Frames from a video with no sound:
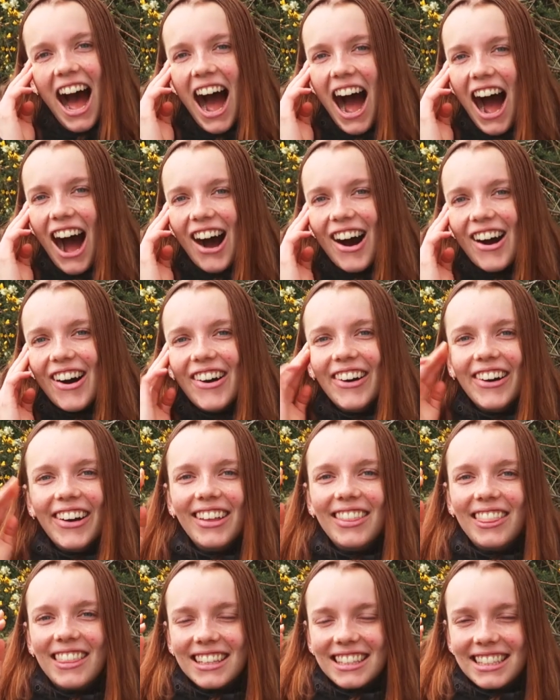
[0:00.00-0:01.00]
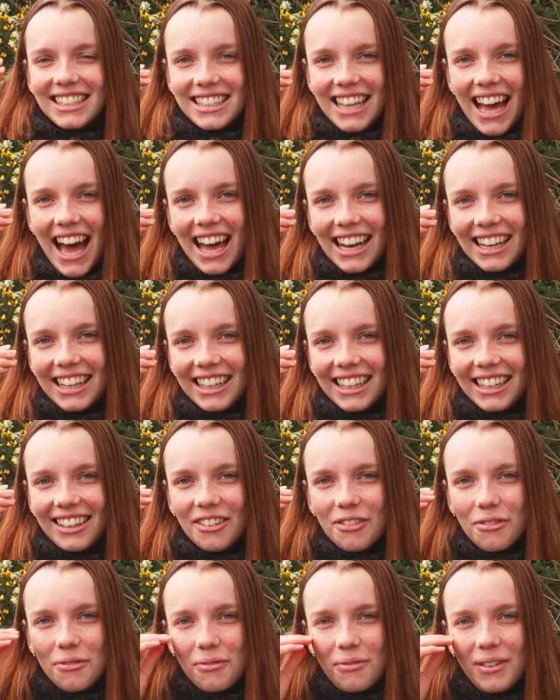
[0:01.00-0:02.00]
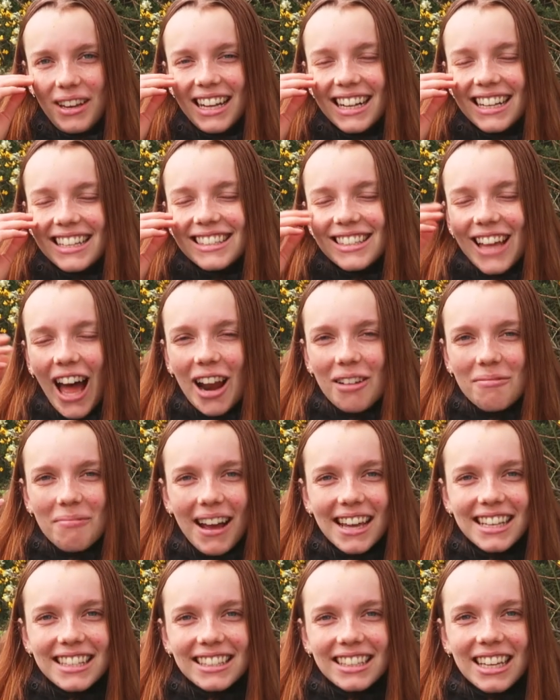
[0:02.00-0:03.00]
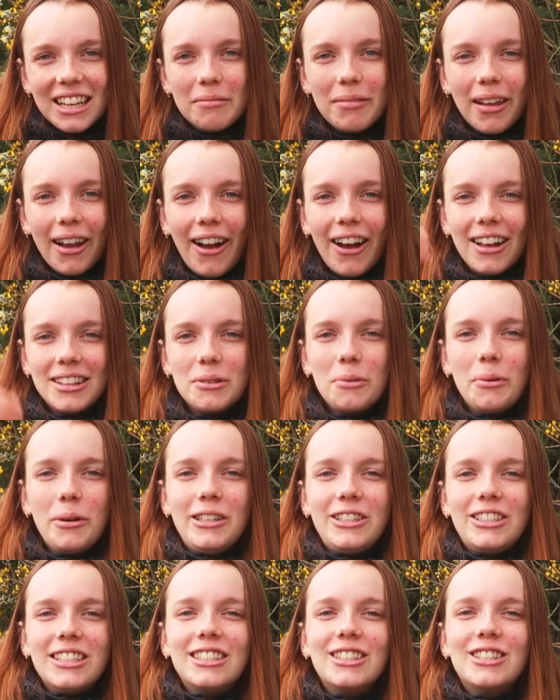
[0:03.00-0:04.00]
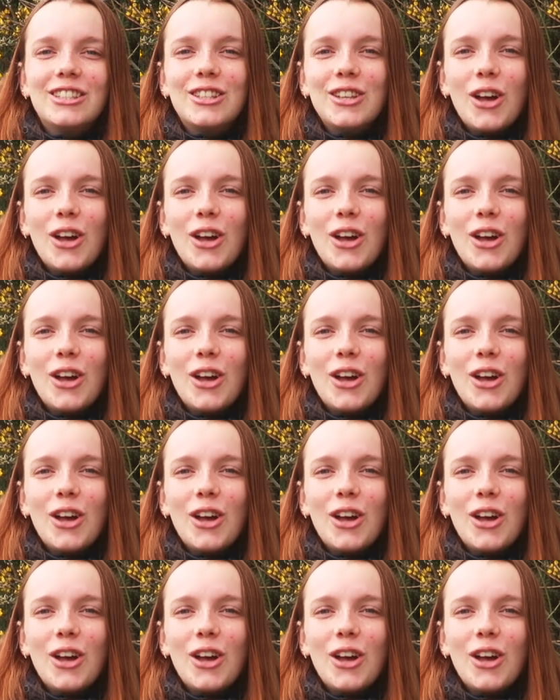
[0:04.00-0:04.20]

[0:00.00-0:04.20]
how the sun feels on my skin because it was just